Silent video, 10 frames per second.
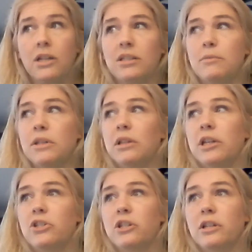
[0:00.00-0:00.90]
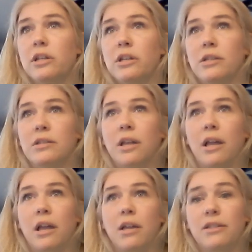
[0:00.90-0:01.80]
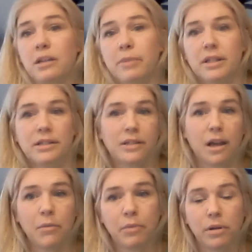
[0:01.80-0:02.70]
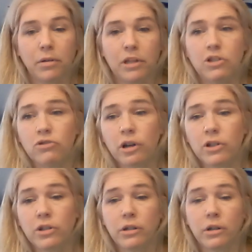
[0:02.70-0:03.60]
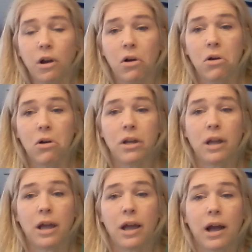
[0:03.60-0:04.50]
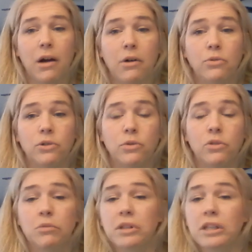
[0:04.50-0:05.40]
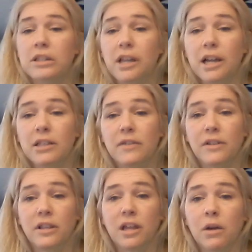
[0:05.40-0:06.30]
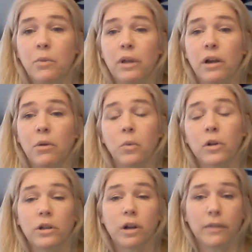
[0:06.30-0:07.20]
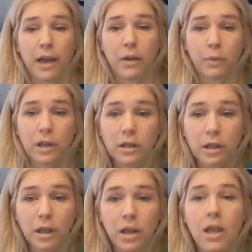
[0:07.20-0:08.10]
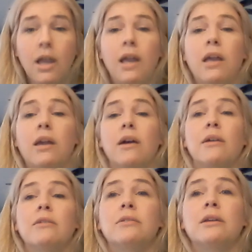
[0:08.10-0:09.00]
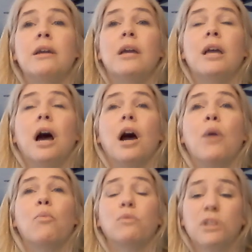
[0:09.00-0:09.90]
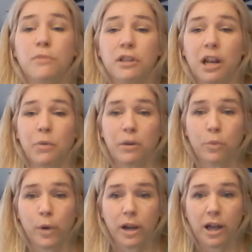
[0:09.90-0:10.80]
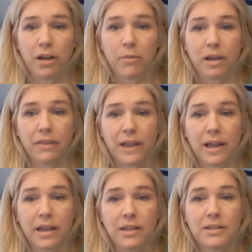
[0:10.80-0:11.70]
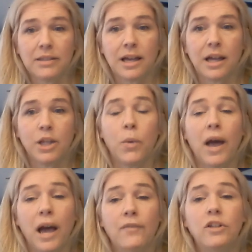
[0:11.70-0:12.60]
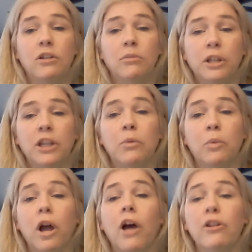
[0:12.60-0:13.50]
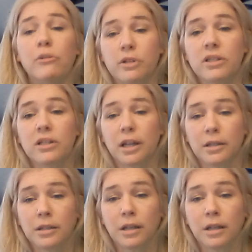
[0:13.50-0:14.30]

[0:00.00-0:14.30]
Simulation is a step-by-step instruction on how to complete the activity that we are working on that week. And something that I want to point out about that is that you have to complete it 100%.